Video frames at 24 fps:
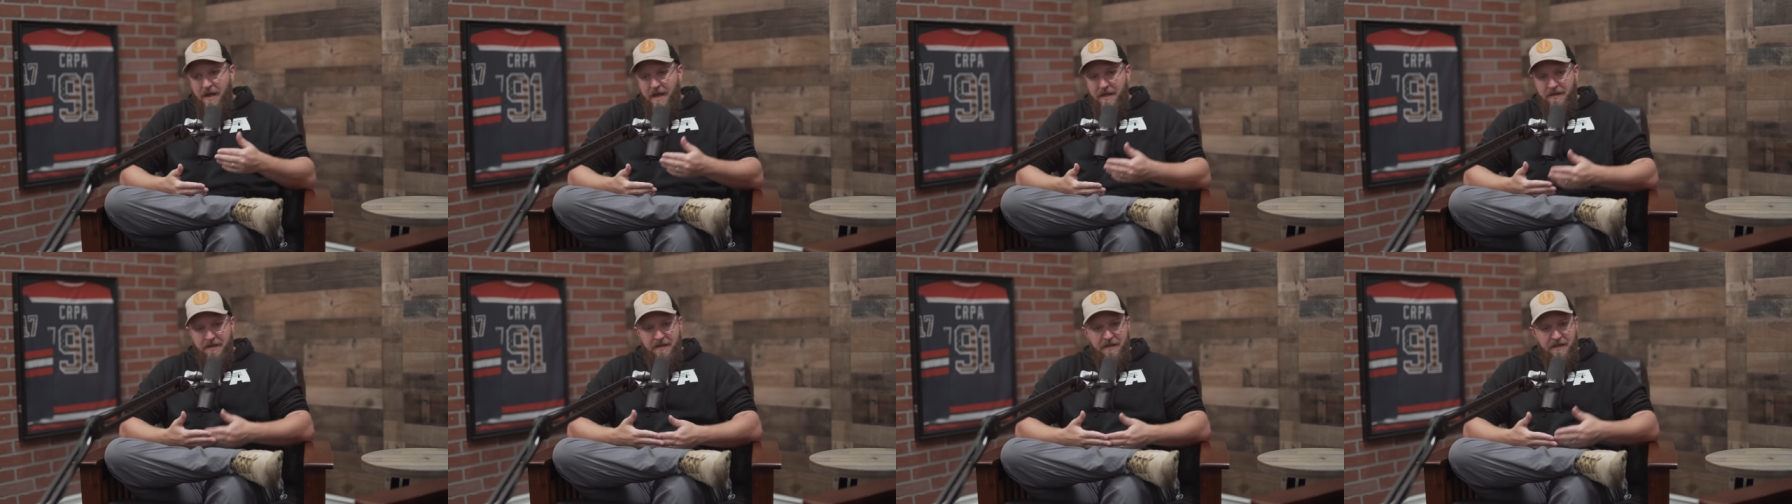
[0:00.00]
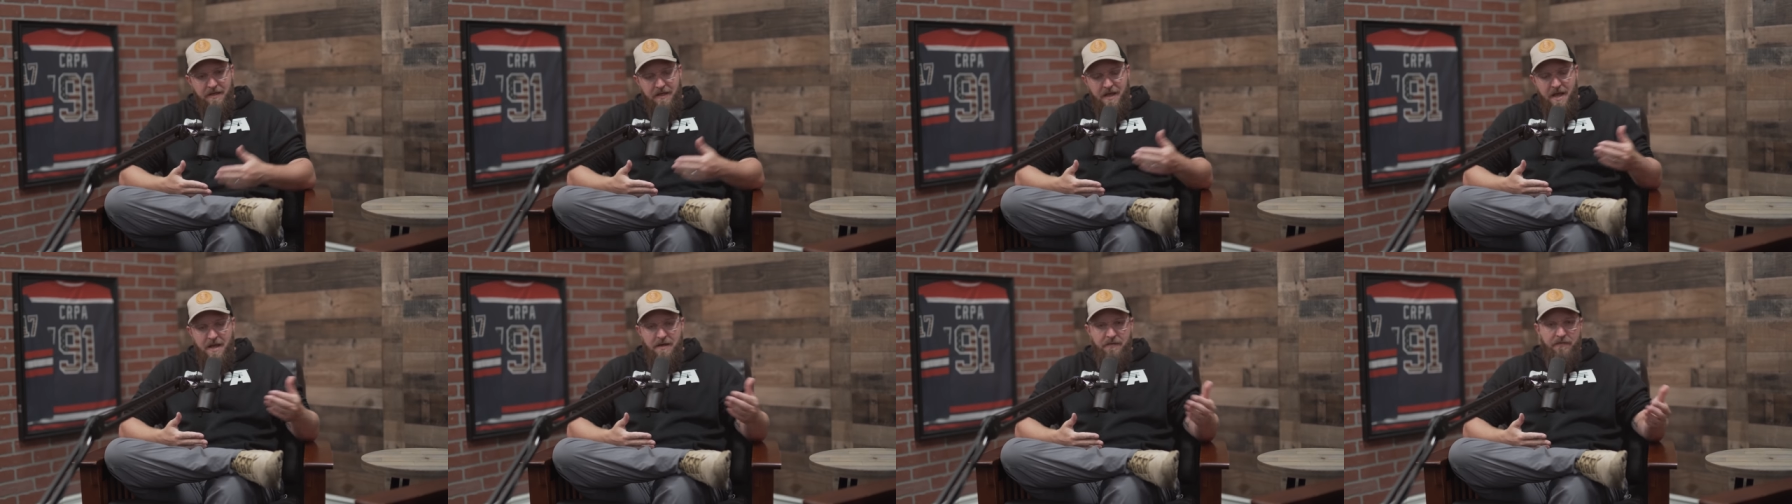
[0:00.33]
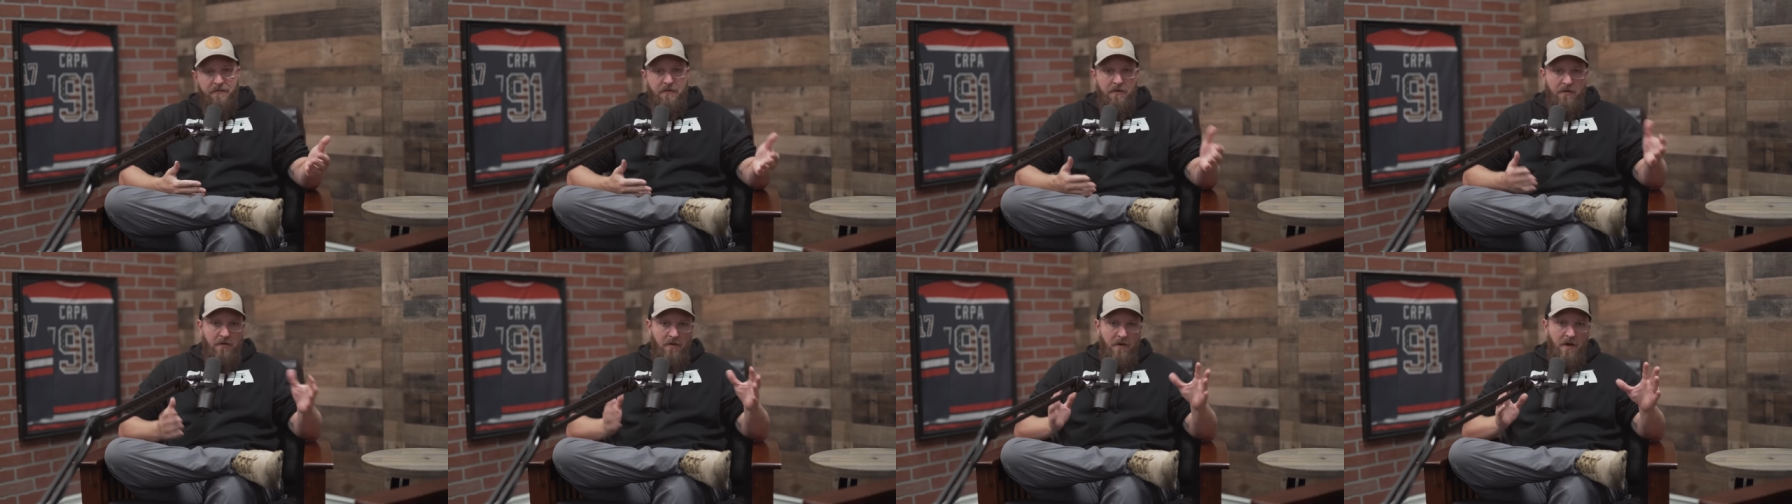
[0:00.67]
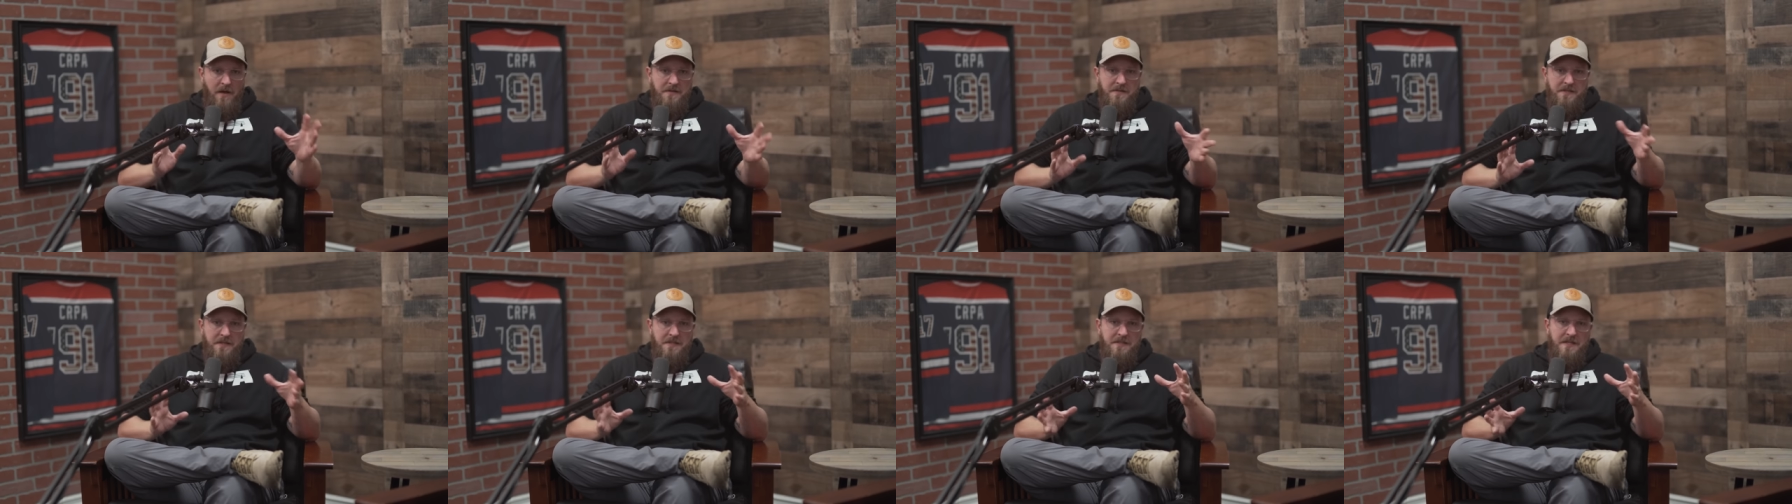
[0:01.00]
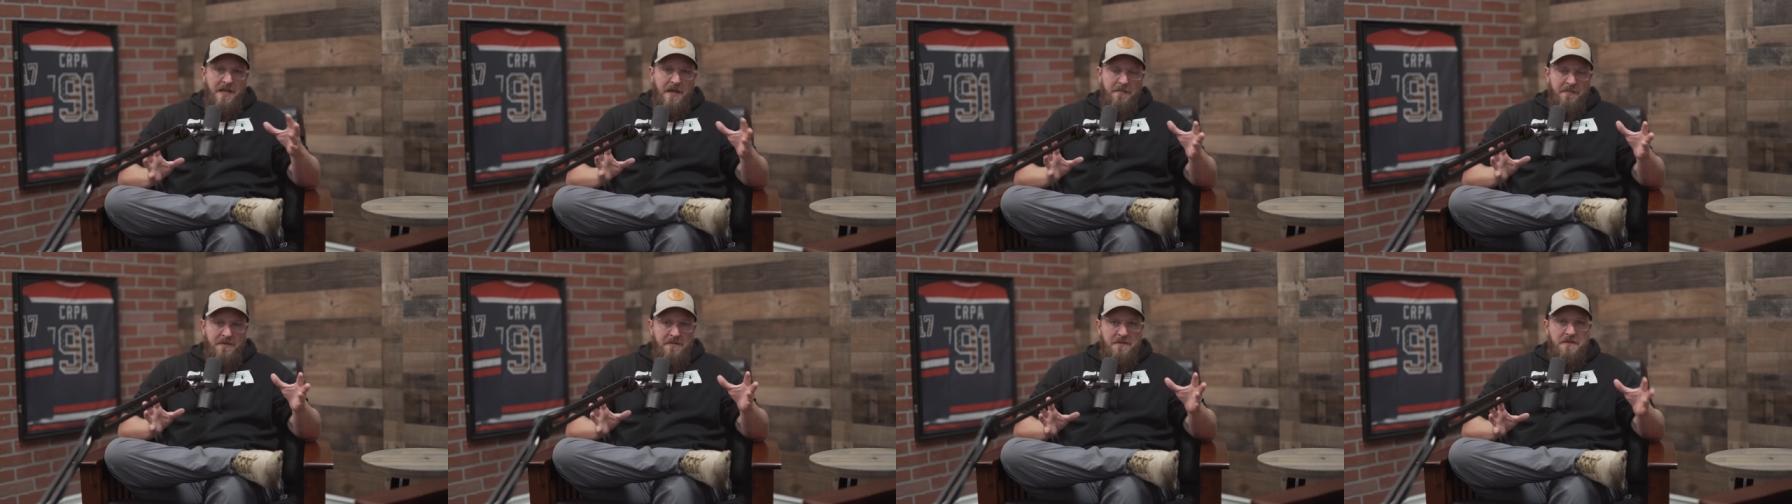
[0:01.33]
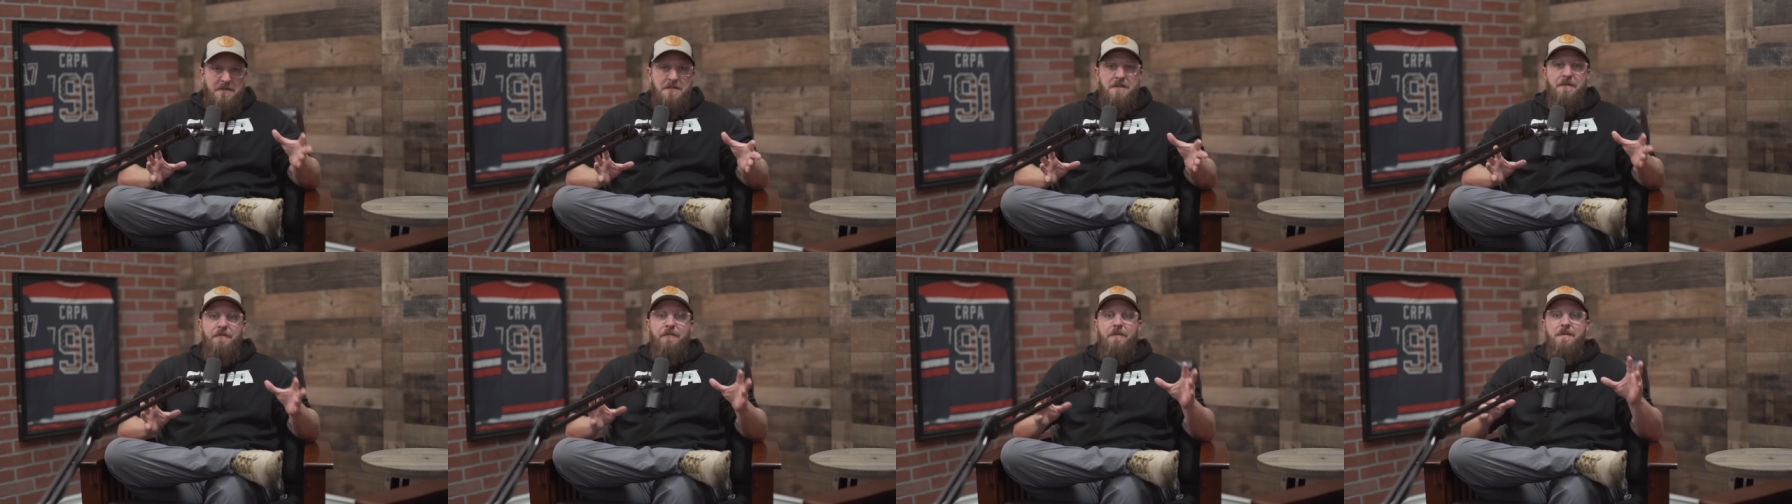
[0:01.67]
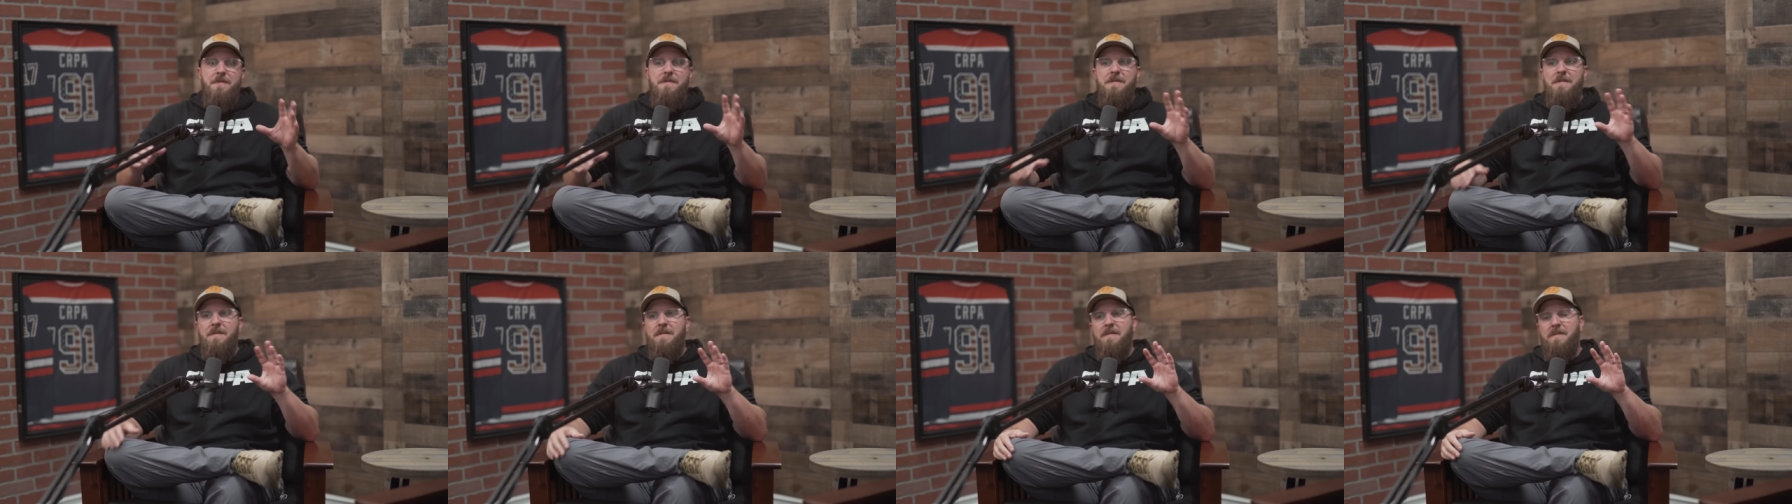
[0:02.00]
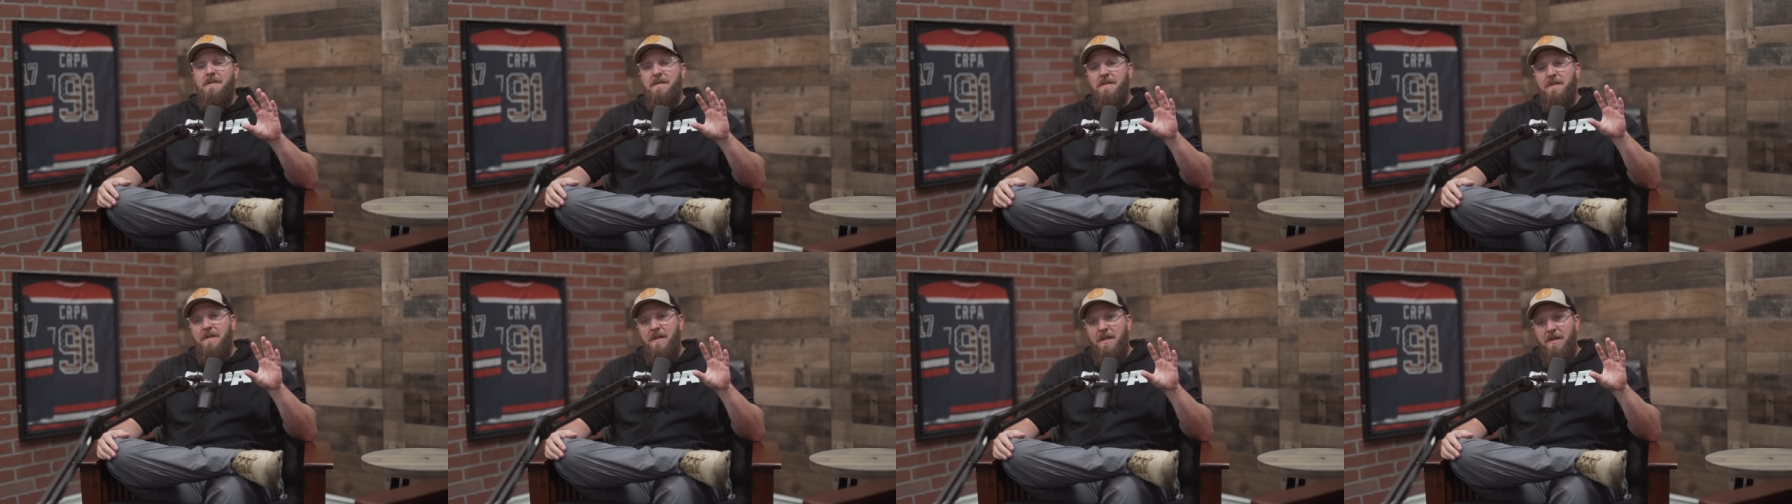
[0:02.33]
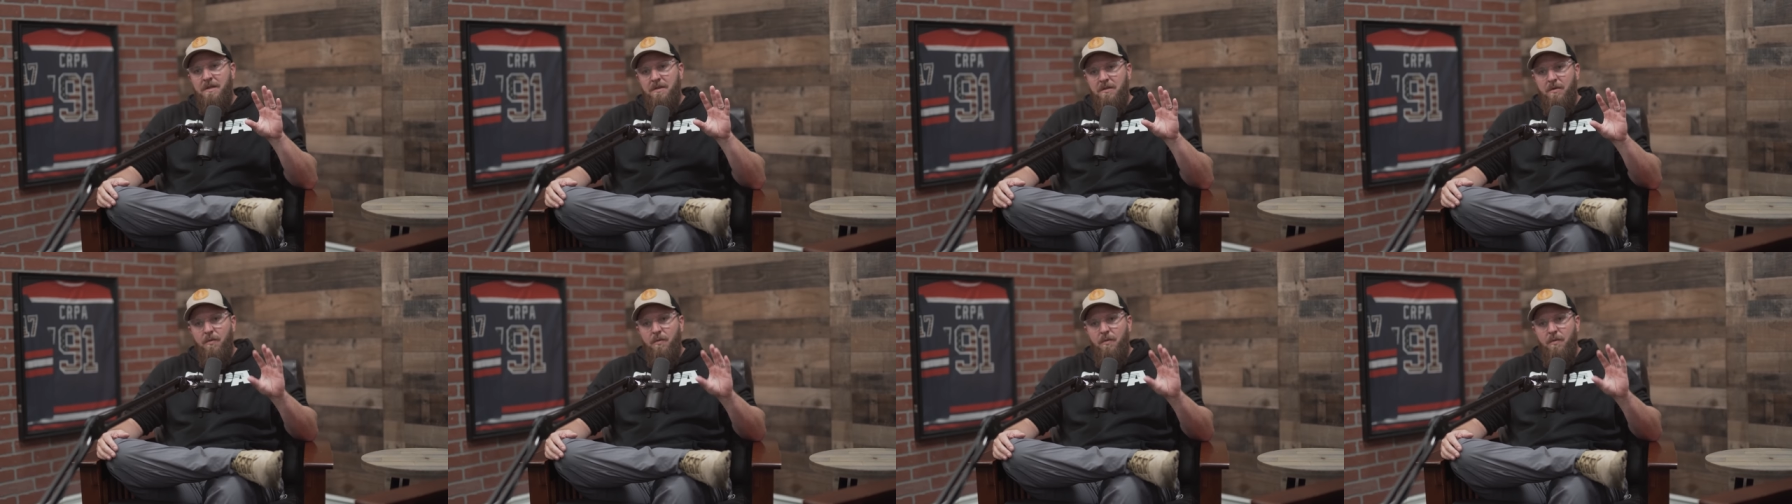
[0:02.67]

and can kind of cross-examine the differences in in